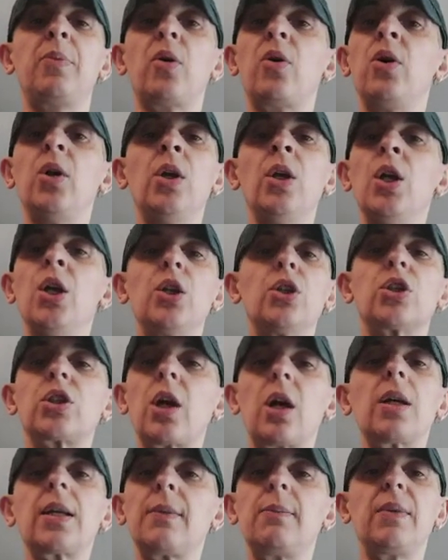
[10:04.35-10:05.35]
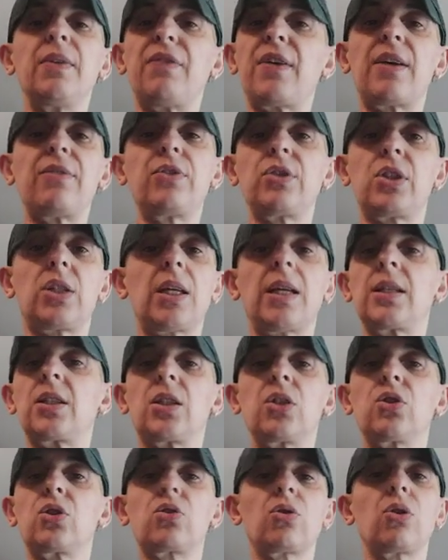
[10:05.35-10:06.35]
But start giving me five or
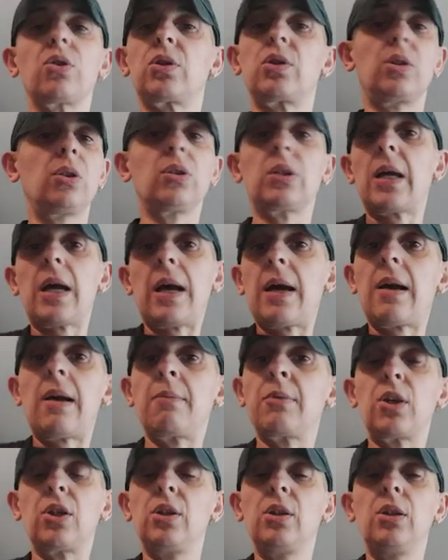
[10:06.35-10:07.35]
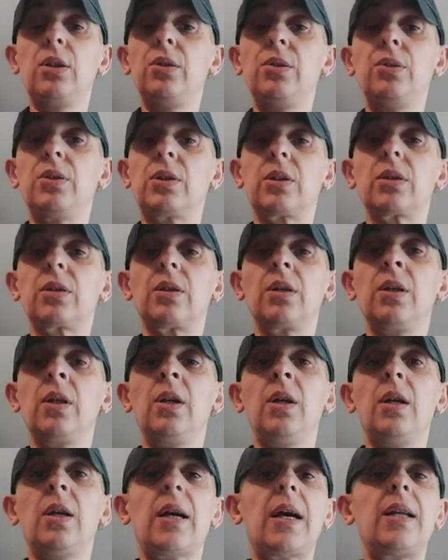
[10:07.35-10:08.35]
six instructions, I'm going to lose.
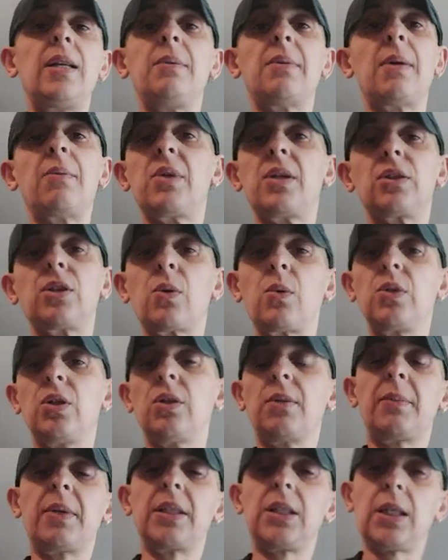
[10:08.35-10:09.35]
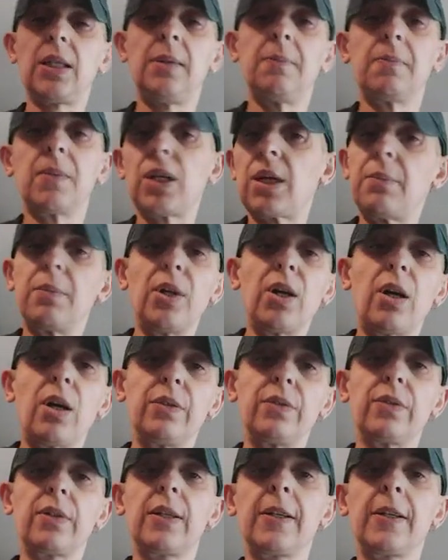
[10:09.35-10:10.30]
And he went, well, I don't want you on my team. Kick me off.